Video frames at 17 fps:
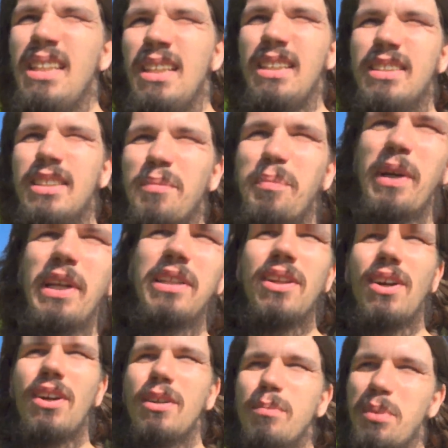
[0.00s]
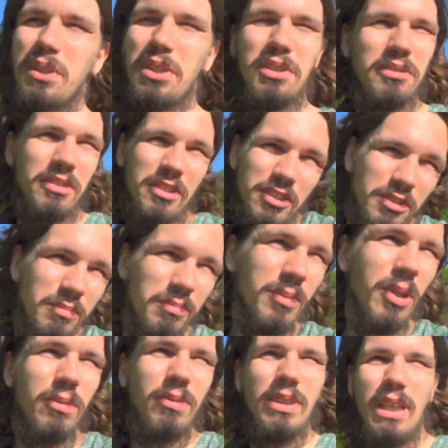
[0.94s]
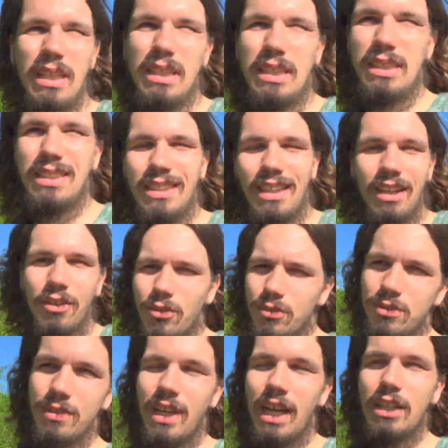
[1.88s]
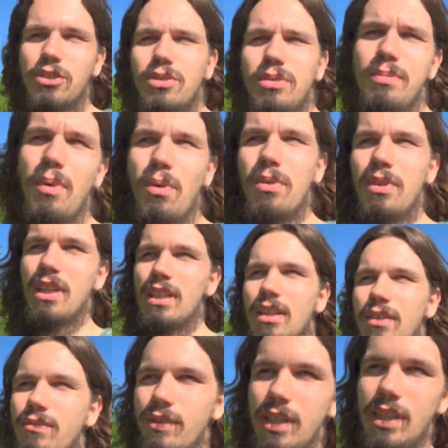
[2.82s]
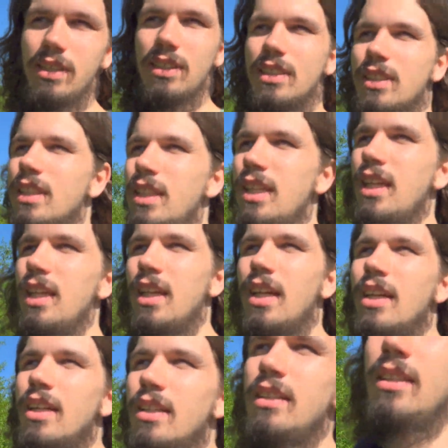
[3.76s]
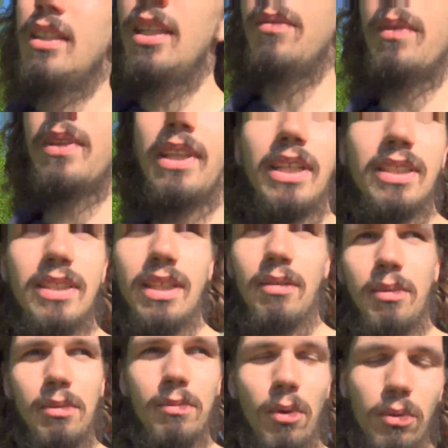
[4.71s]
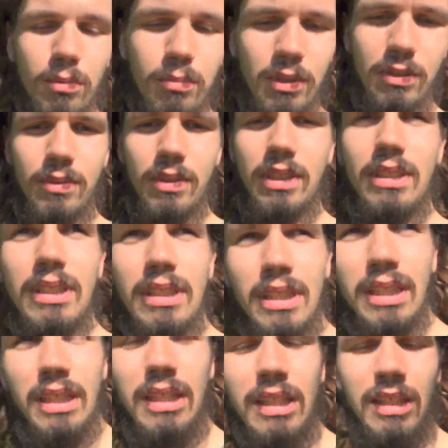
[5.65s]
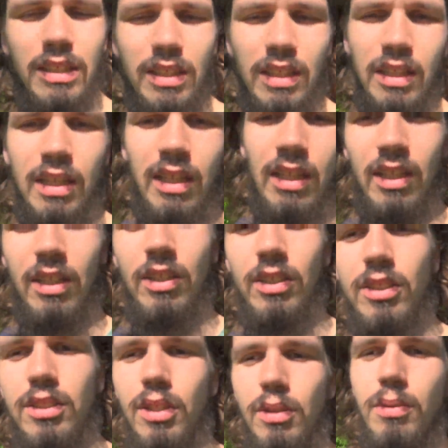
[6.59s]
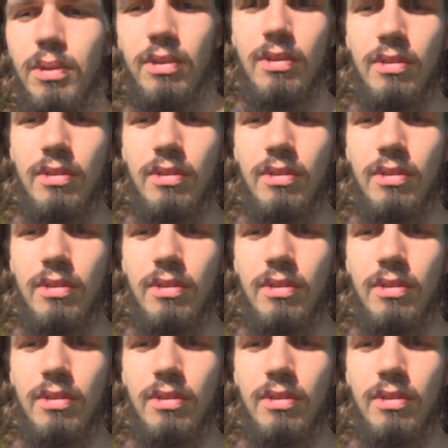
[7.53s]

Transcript: it's a bit long, but it's worth it, I guess. I also like to walk. I think it's even less than I will walk in Madrid. So